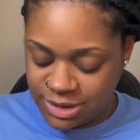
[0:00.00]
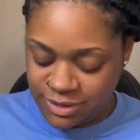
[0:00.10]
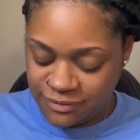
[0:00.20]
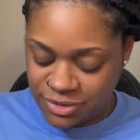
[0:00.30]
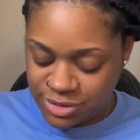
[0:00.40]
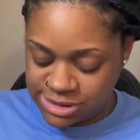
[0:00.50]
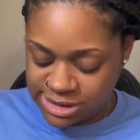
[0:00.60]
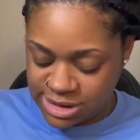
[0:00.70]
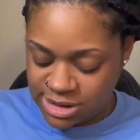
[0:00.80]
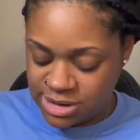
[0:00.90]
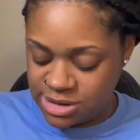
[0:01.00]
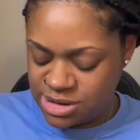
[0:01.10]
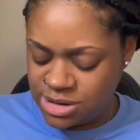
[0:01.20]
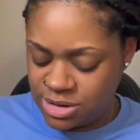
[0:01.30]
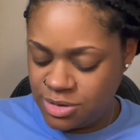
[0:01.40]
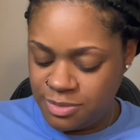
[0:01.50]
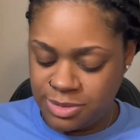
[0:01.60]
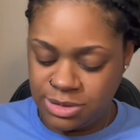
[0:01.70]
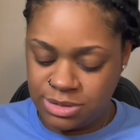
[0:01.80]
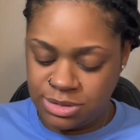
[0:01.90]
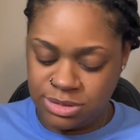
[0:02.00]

of course I can't get it open.